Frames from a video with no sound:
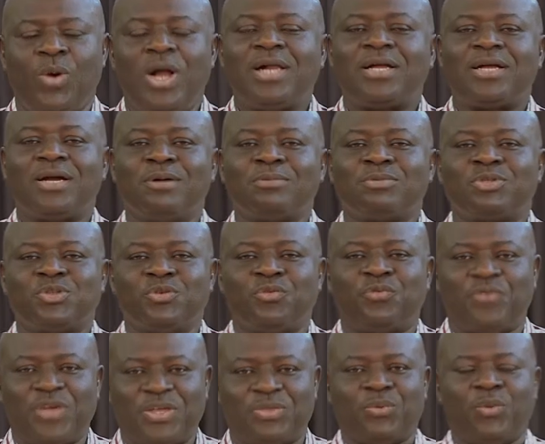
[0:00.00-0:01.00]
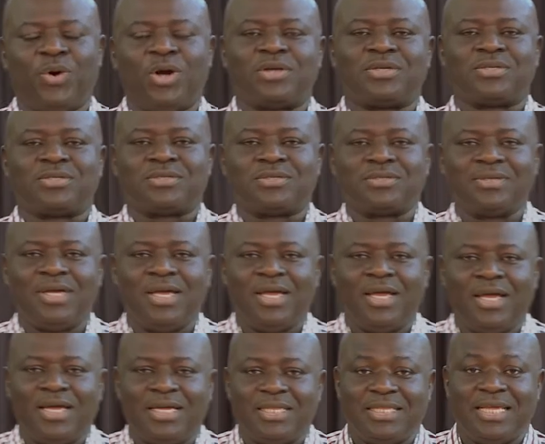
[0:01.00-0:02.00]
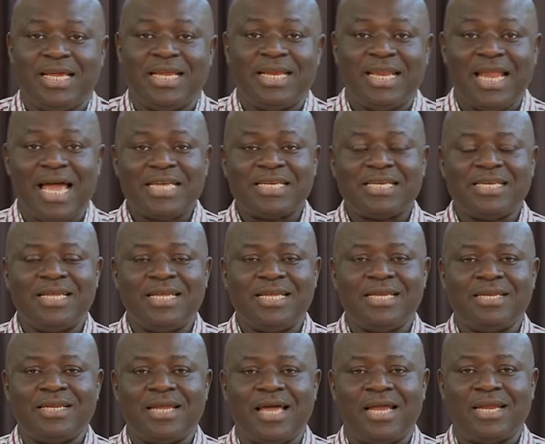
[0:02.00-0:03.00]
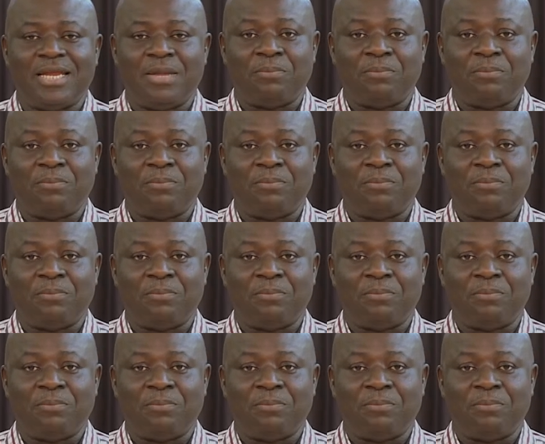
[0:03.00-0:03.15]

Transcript: Welcome to Faith Works, the enlightening and